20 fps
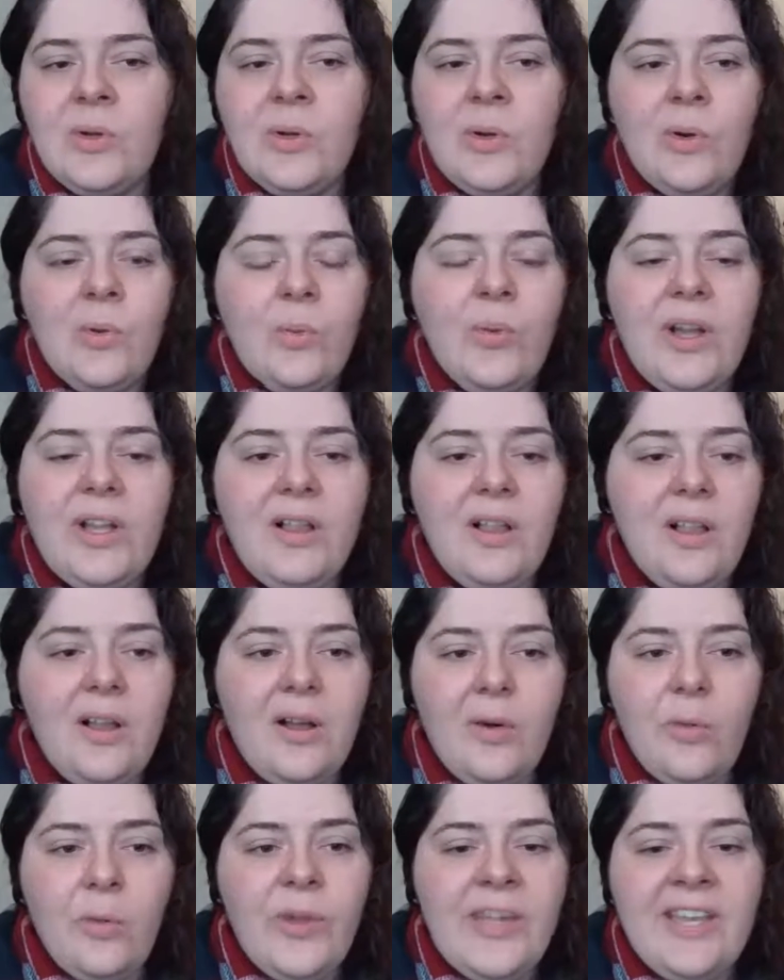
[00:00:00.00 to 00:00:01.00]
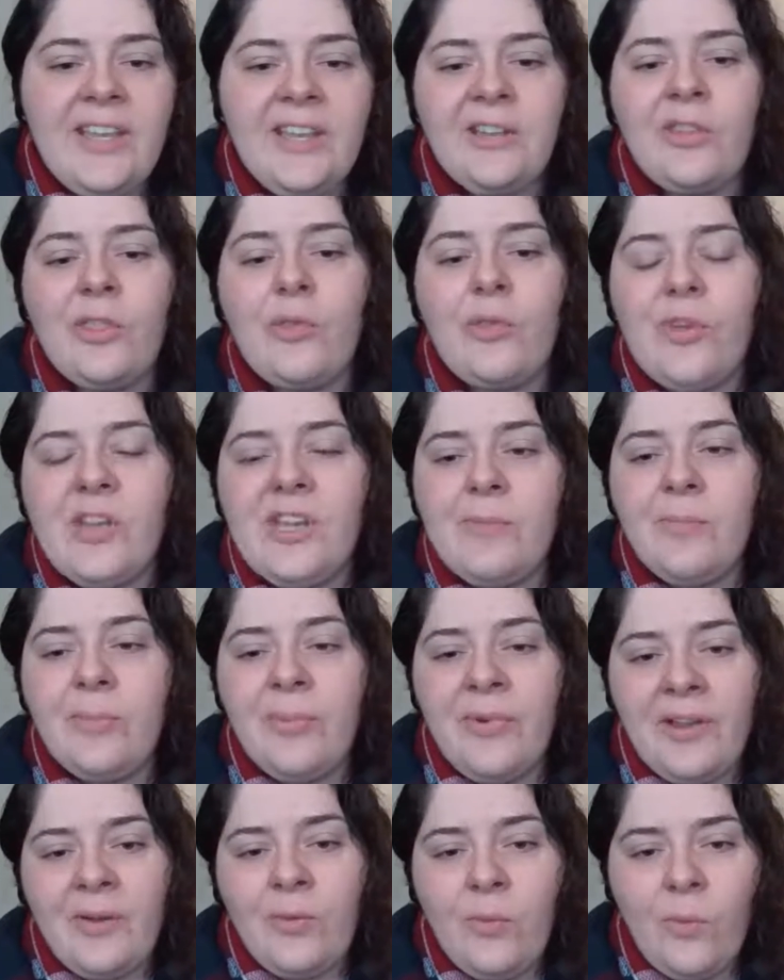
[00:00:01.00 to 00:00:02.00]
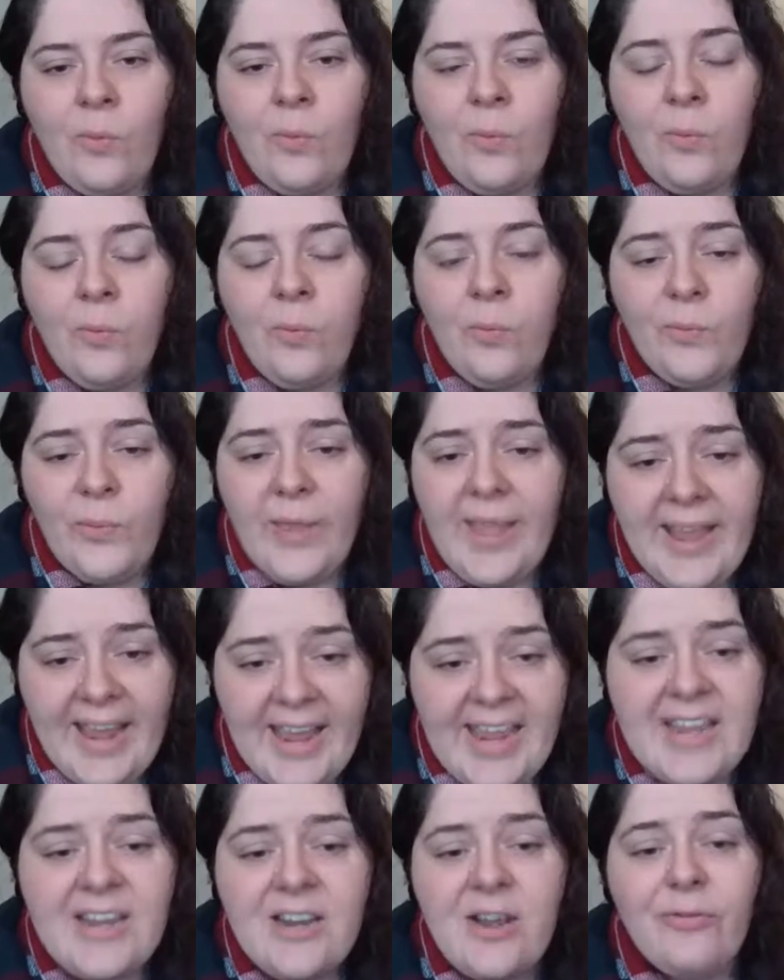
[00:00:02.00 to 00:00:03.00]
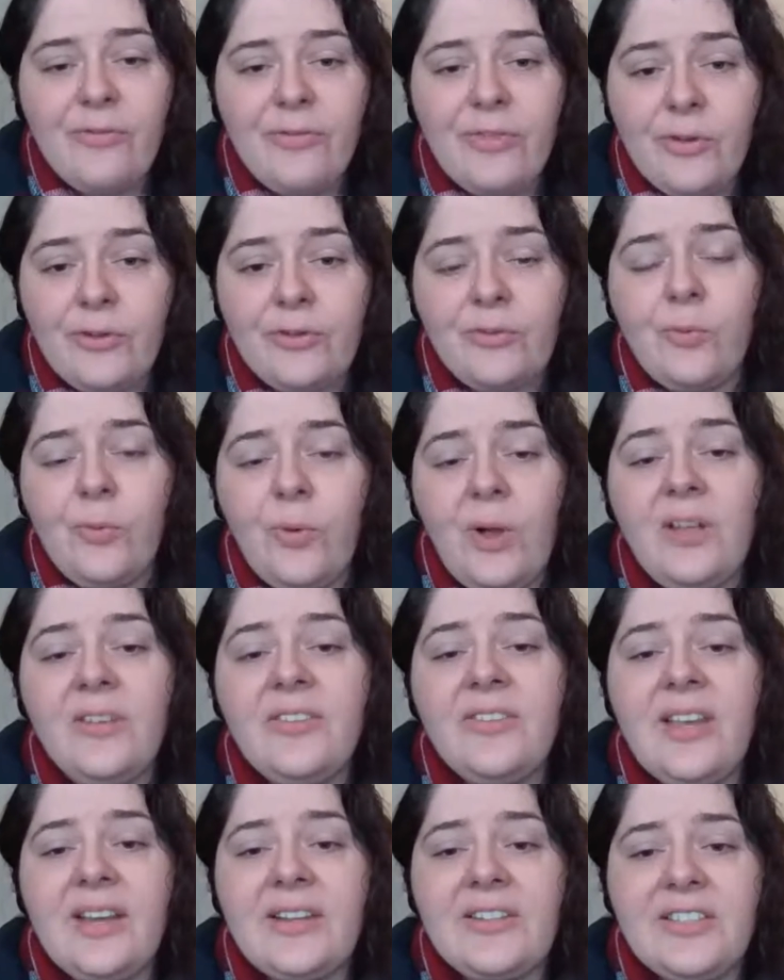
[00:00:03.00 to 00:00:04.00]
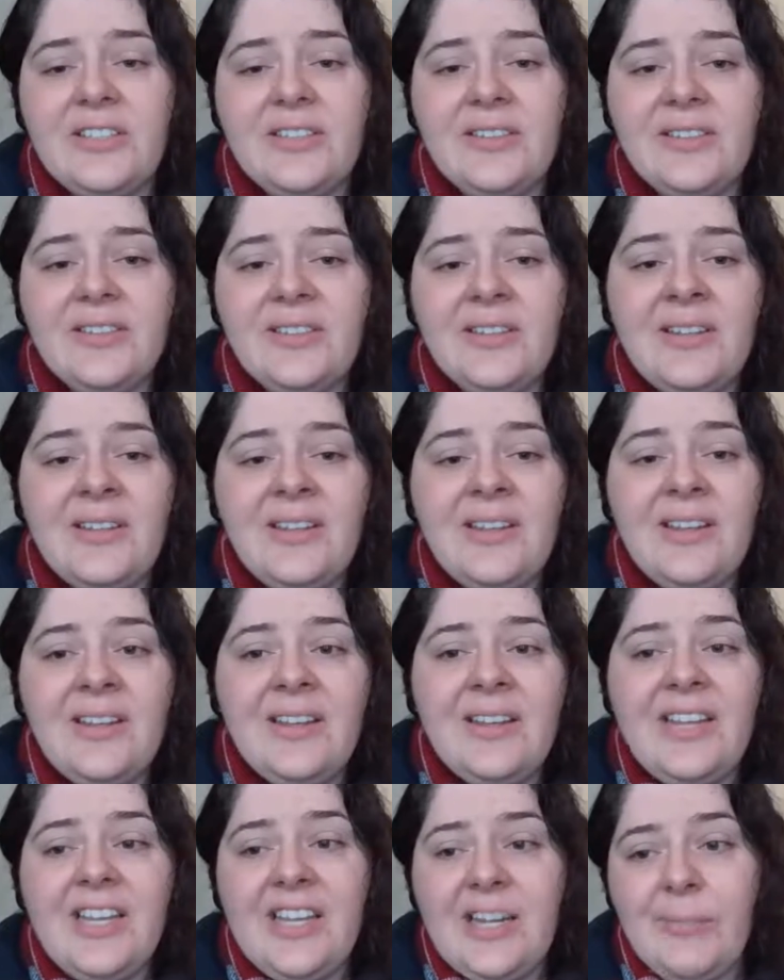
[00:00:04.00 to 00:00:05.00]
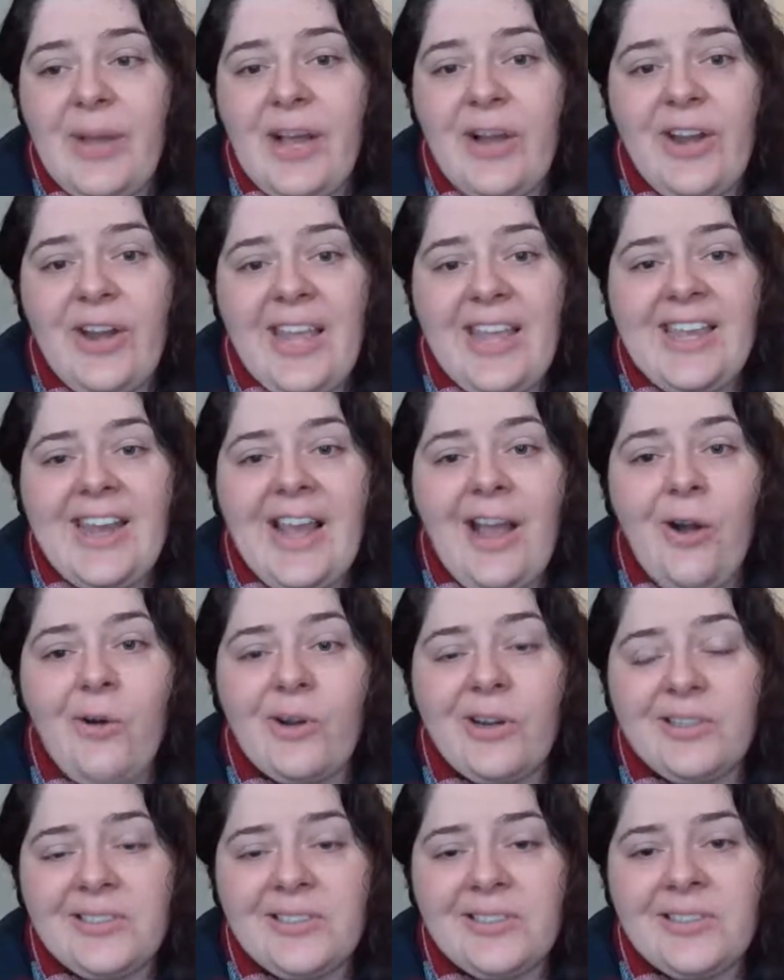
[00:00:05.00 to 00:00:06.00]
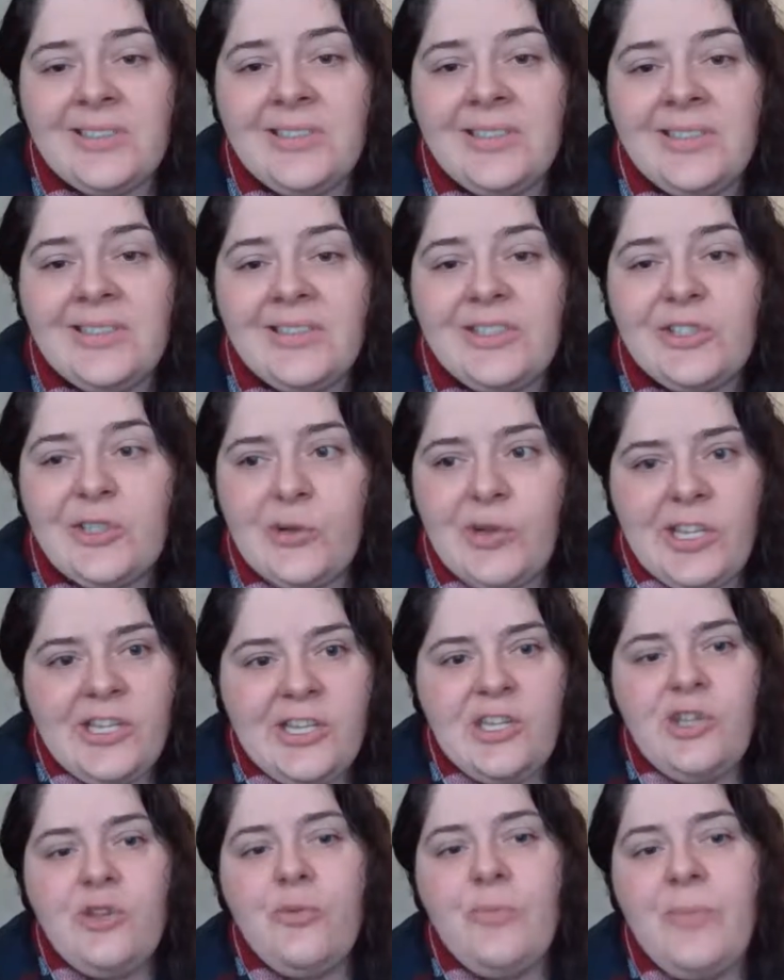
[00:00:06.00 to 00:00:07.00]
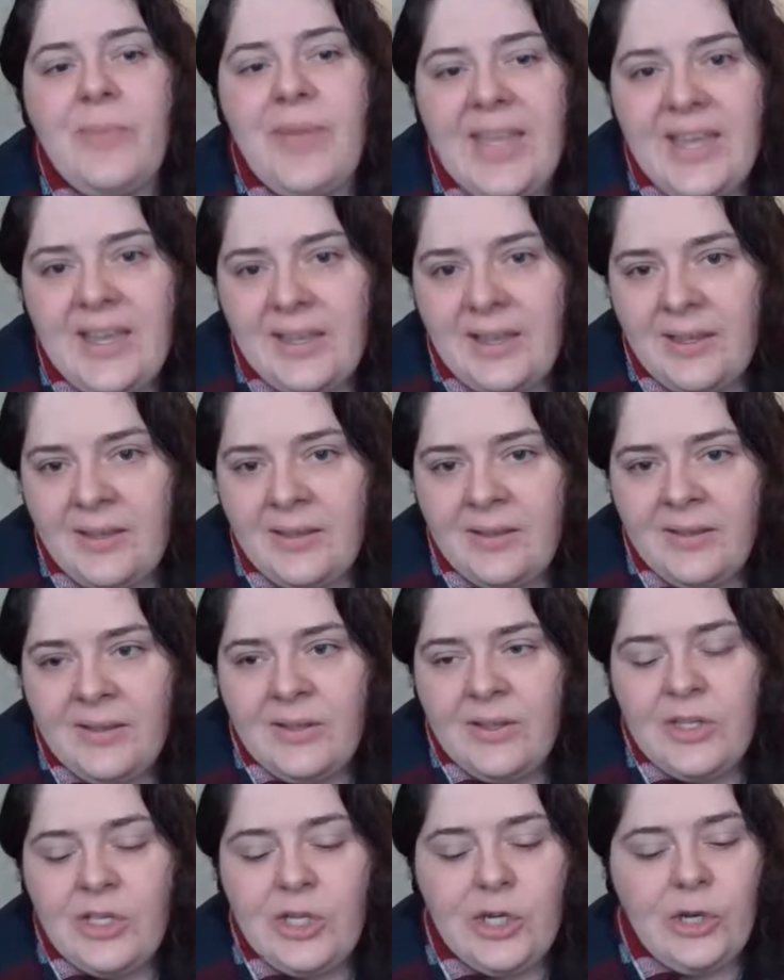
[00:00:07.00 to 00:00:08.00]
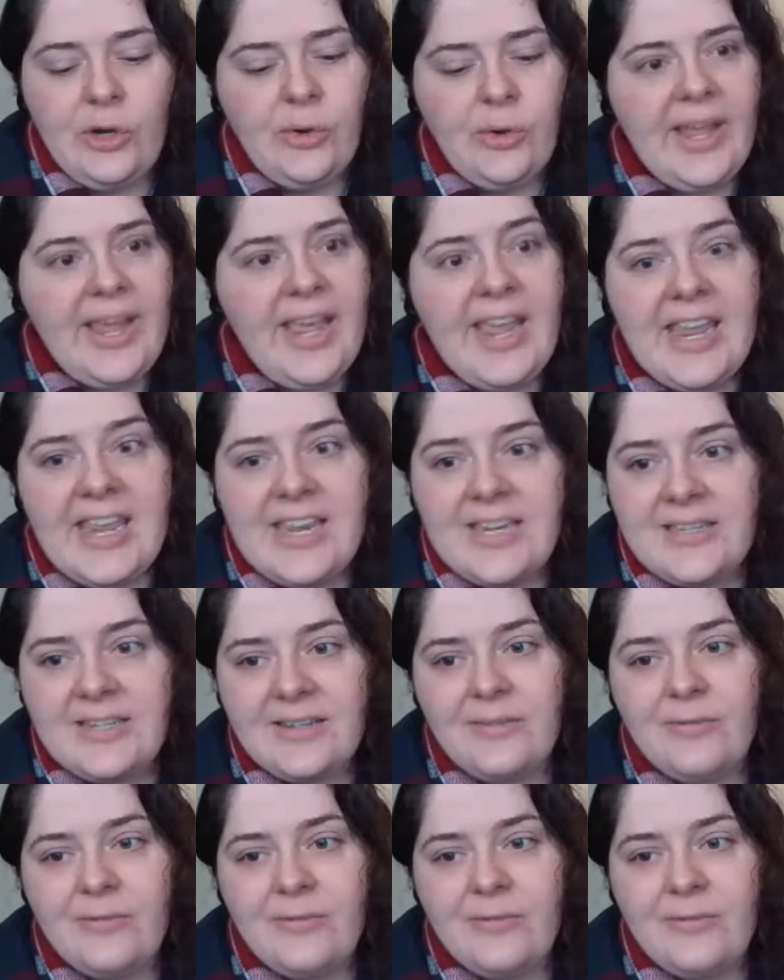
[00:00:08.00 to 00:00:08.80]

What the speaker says: well, we can 3D print 8 of those wall sections in about 8 hours. So can you make, 8